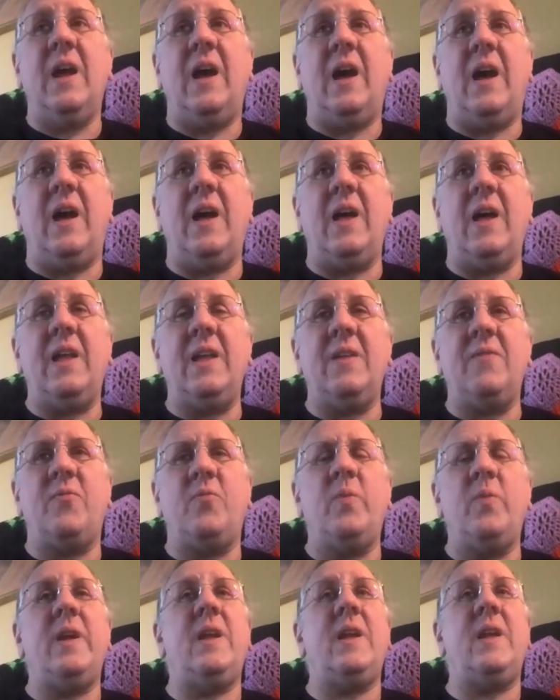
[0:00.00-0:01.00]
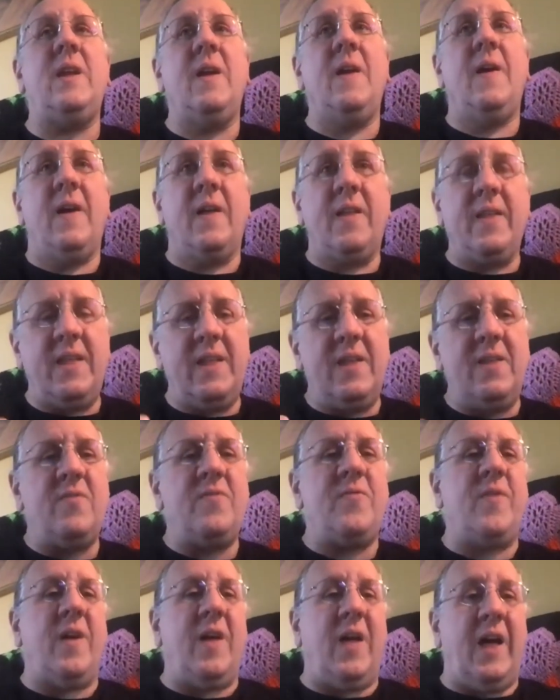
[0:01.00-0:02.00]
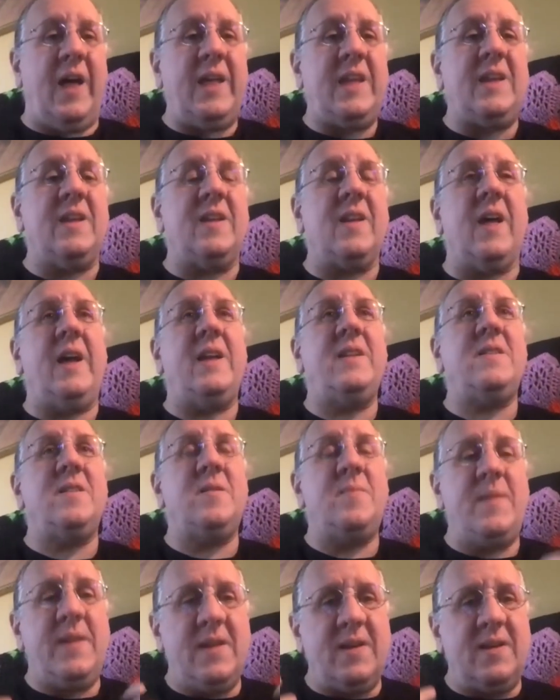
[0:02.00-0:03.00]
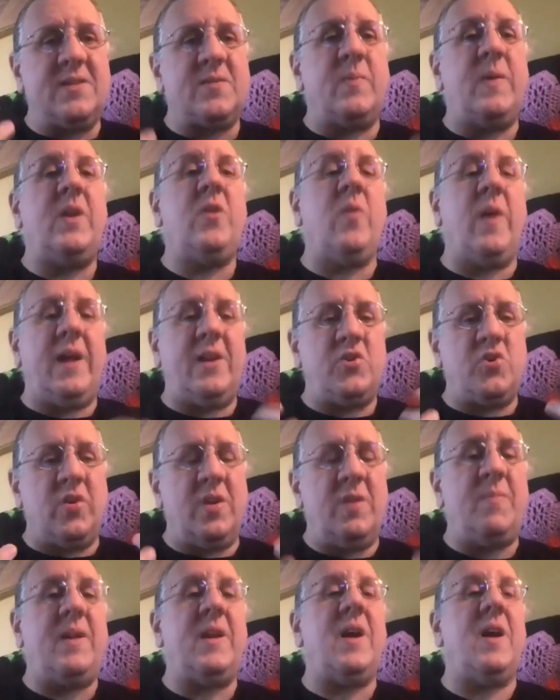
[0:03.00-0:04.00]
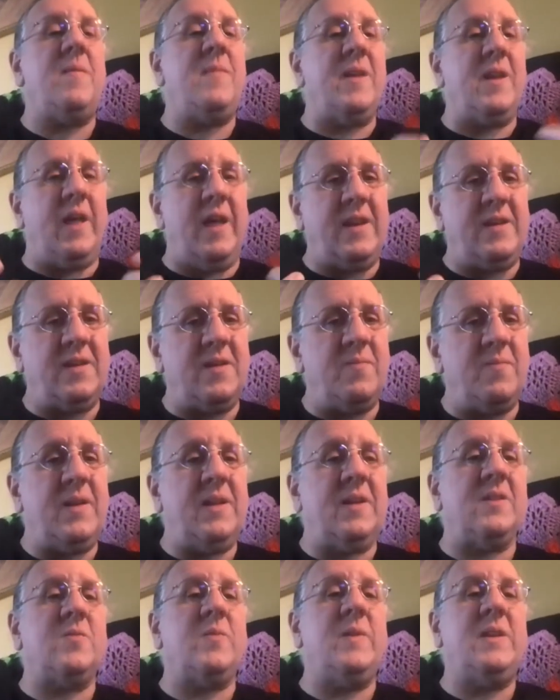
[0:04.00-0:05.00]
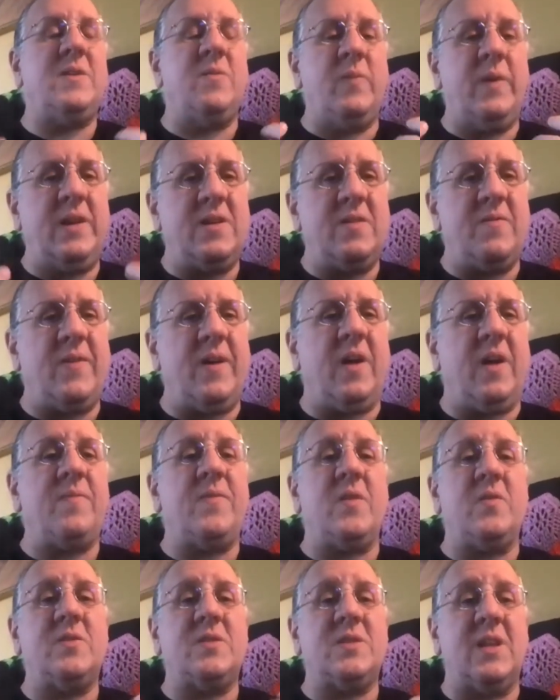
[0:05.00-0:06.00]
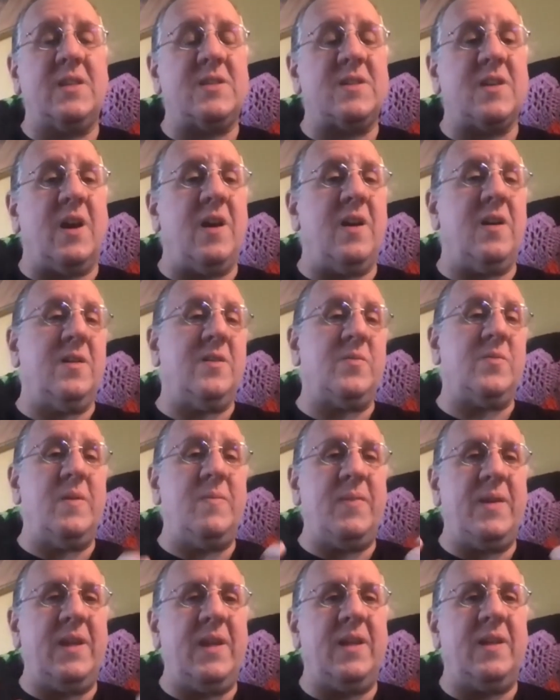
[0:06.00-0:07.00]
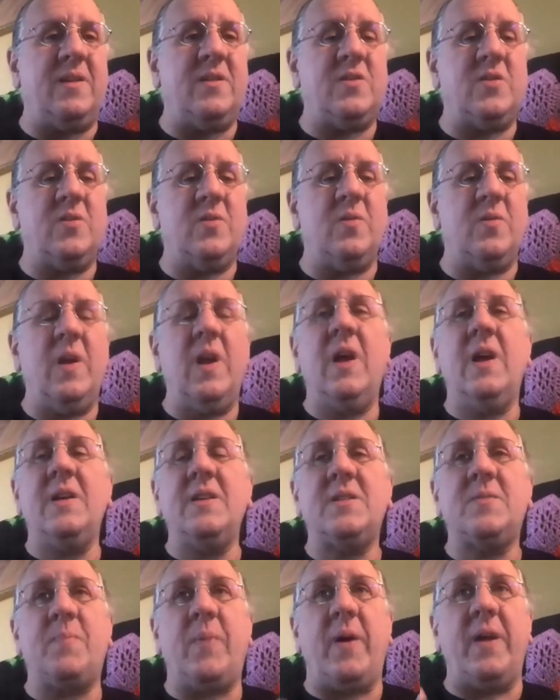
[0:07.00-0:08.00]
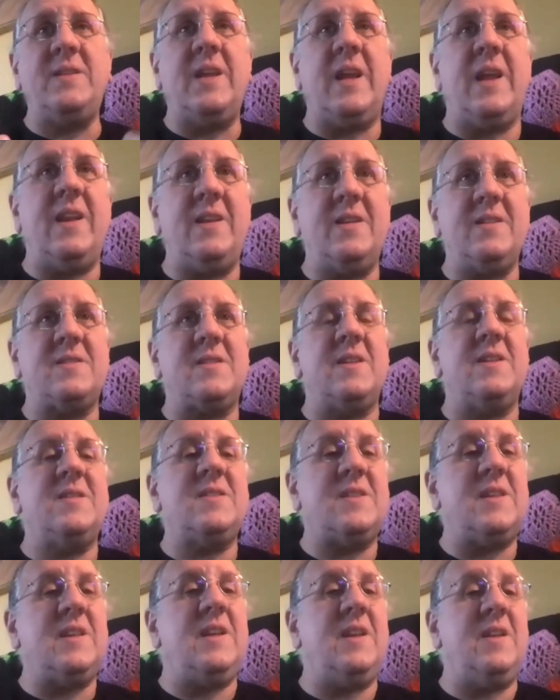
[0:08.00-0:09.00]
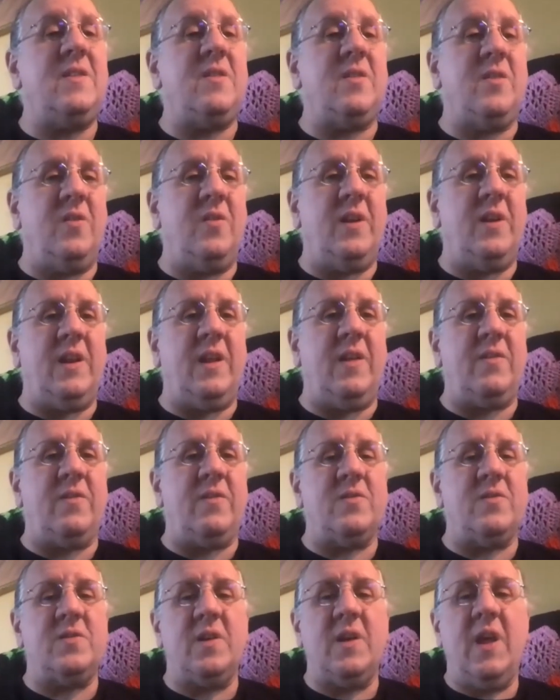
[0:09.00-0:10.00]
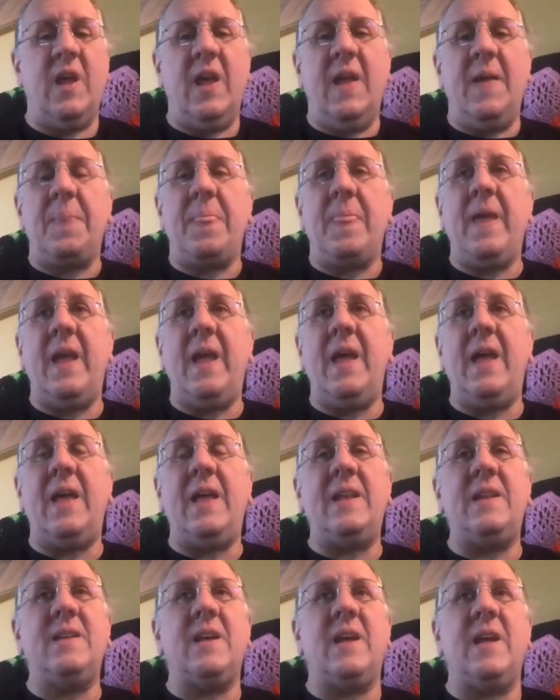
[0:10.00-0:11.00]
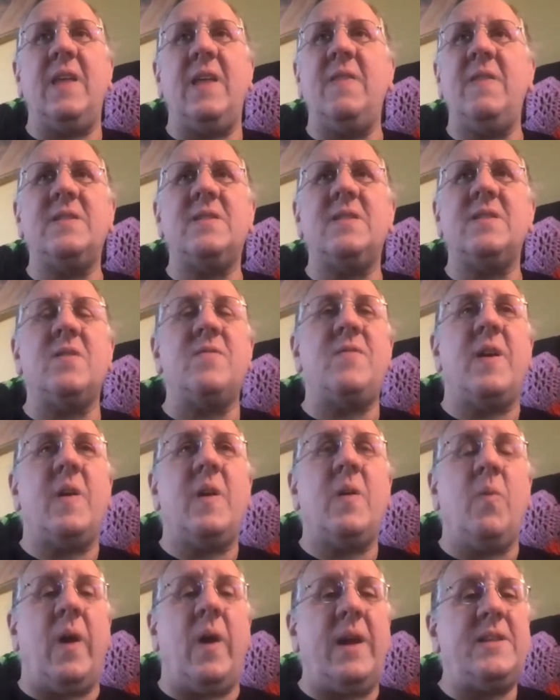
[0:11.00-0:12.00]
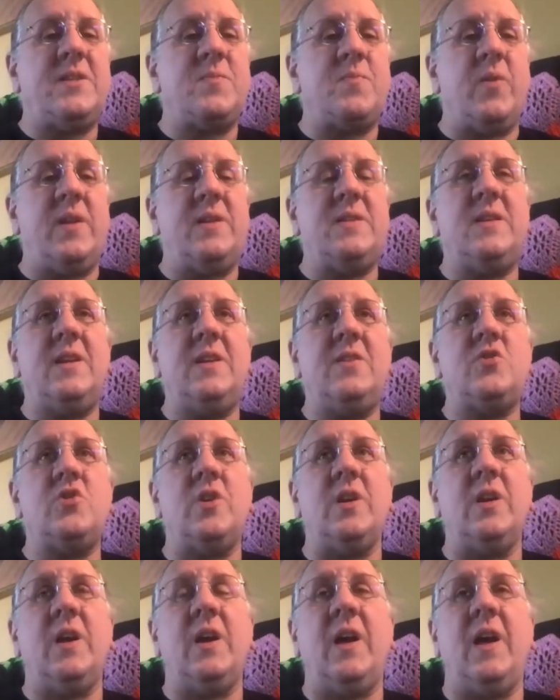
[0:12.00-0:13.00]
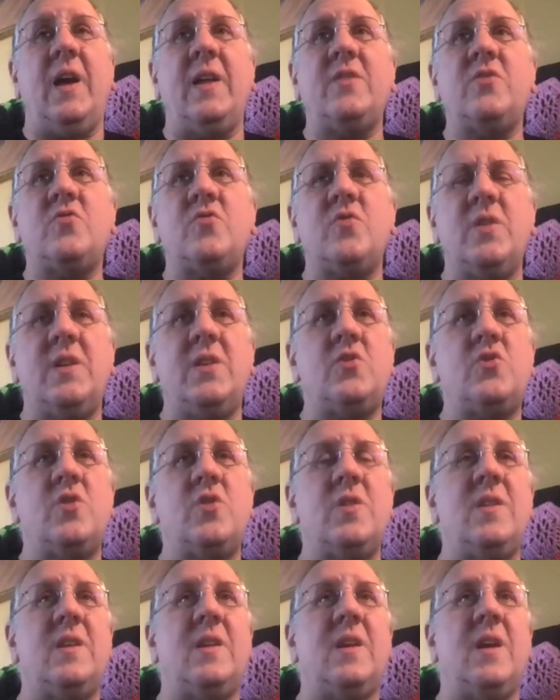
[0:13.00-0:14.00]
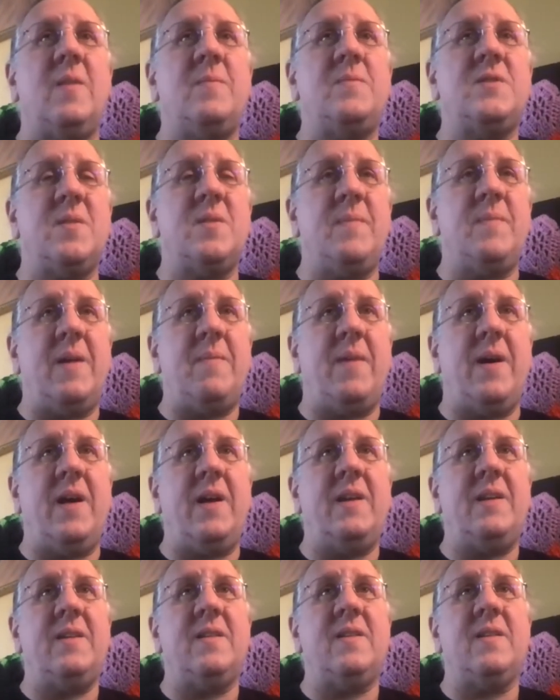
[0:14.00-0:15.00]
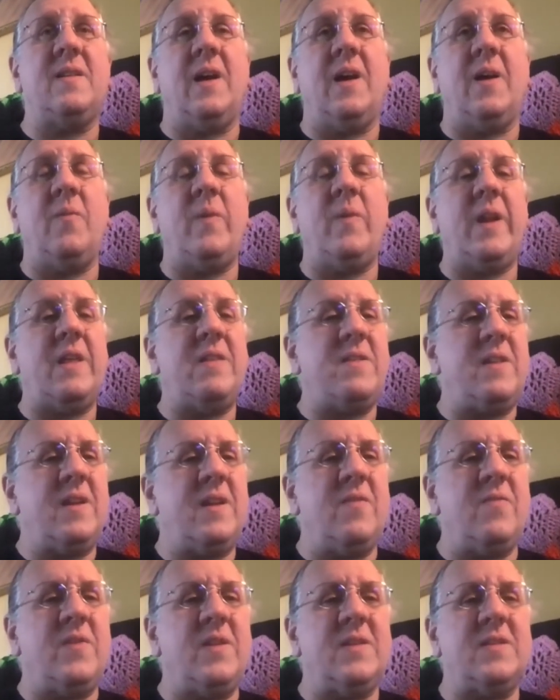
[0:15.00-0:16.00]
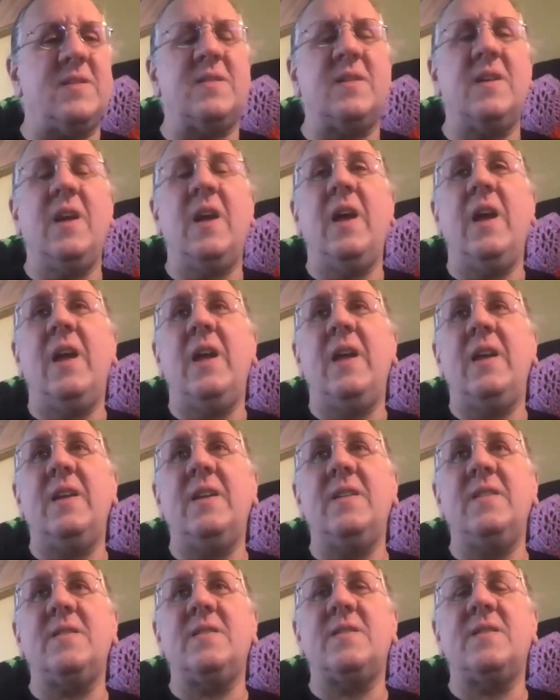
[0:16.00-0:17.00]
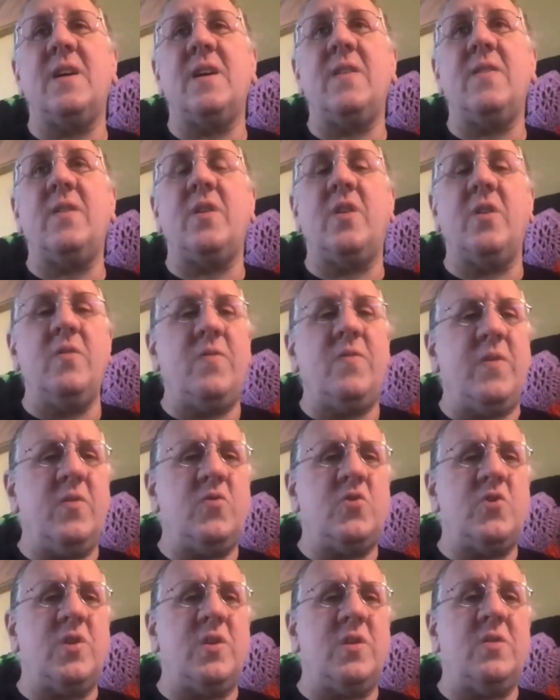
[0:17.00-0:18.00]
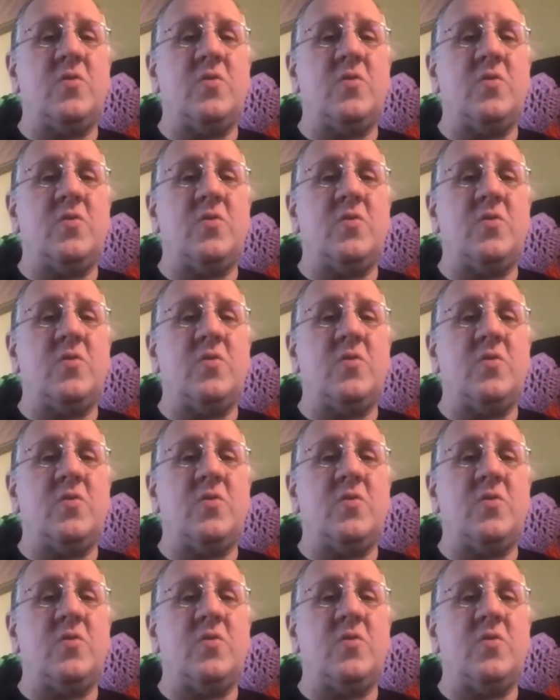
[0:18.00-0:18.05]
If we live like enlightened beings, we gradually become enlightened beings. We develop those sanskaras. We begin to spontaneously see the good in others. And this is a very widespread teaching. A tradition that comes to my mind when I think of this is the Confucian